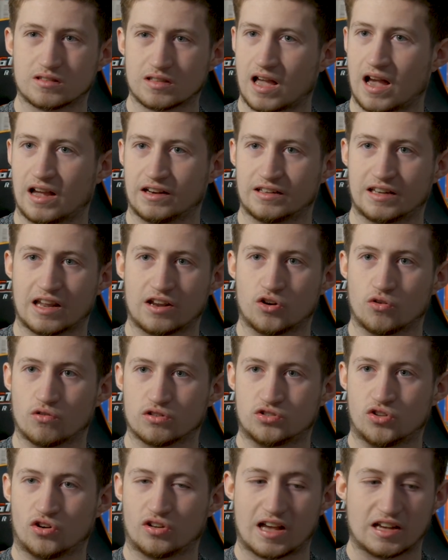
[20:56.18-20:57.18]
And I know
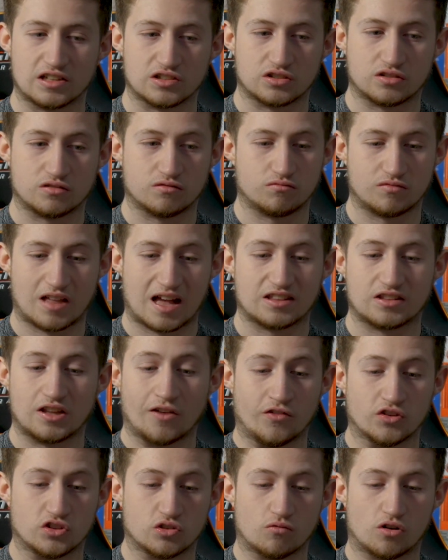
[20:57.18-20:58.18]
it's not as that
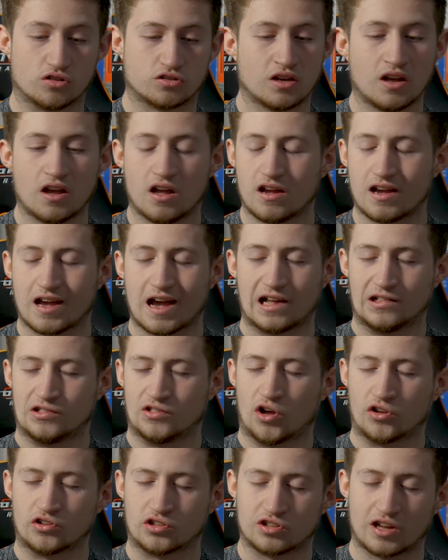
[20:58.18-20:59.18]
different to what a
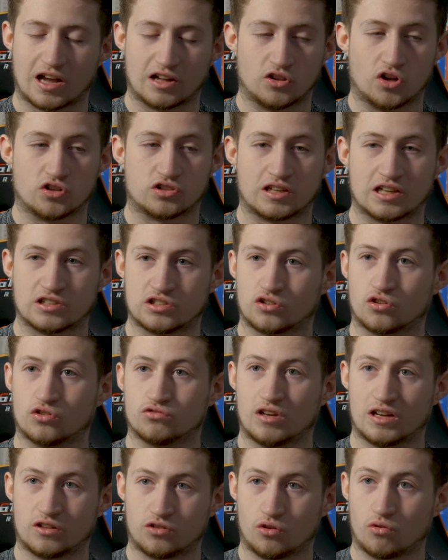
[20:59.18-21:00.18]
lot of kids in the
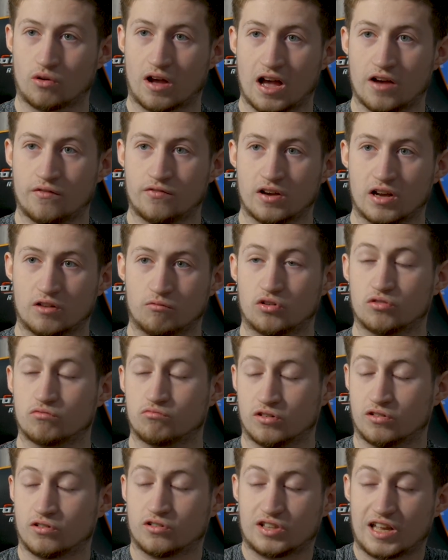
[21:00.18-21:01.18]
country do have and
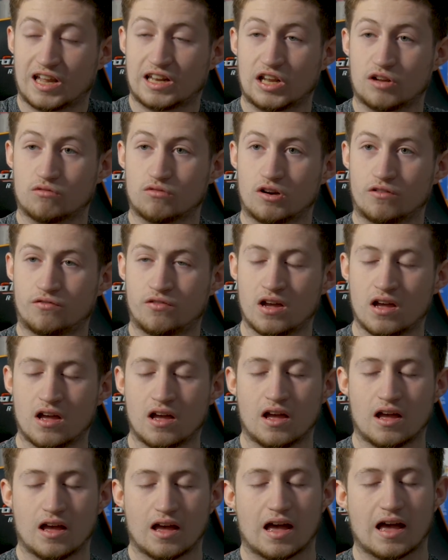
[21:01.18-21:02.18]
what they deal with,
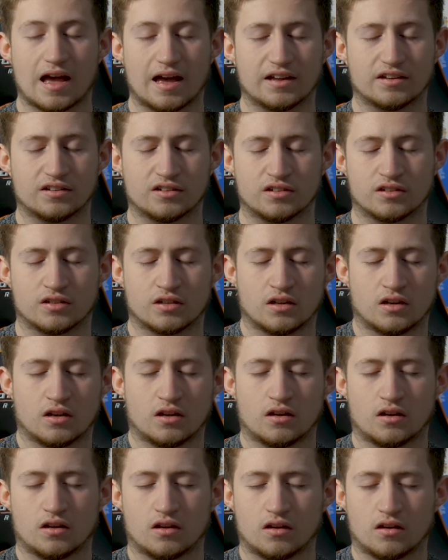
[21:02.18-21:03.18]
and
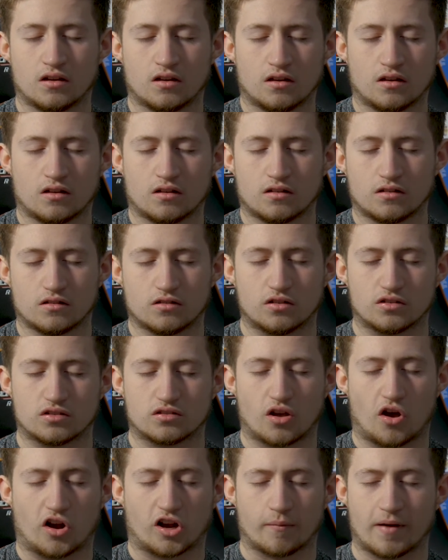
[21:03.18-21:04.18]
just
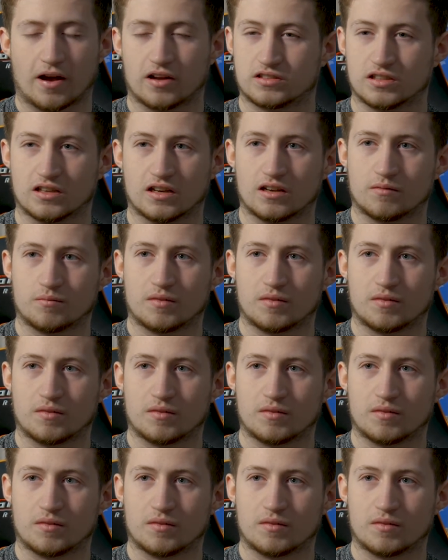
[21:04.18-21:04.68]
talk about it.